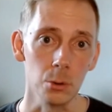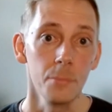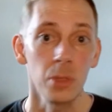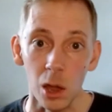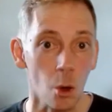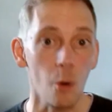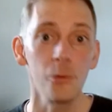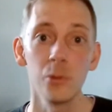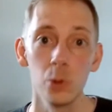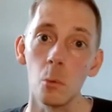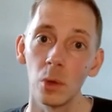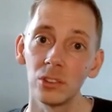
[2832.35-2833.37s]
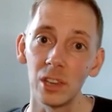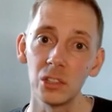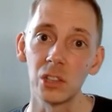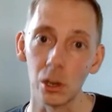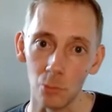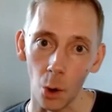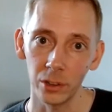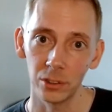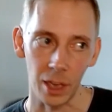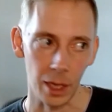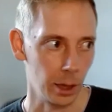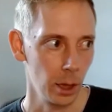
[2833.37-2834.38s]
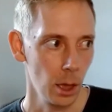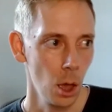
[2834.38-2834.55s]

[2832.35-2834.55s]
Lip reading: And often when we're teaching writing,